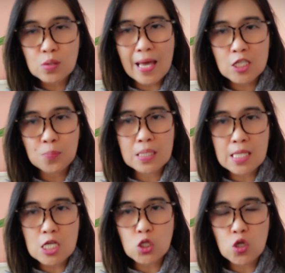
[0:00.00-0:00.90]
the
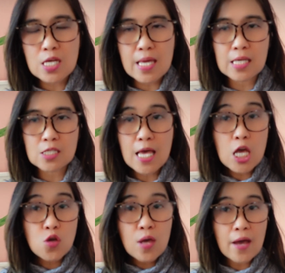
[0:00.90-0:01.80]
expectation is
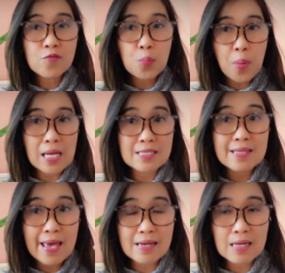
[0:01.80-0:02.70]
you have to pass
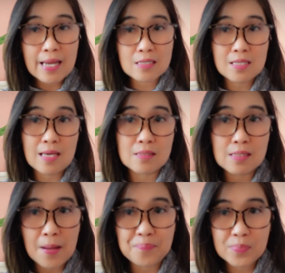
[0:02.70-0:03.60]
the NCLEX
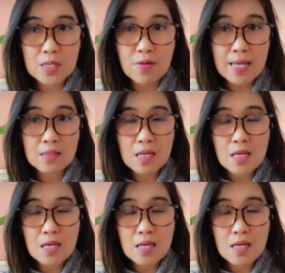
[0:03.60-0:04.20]
exam, all right?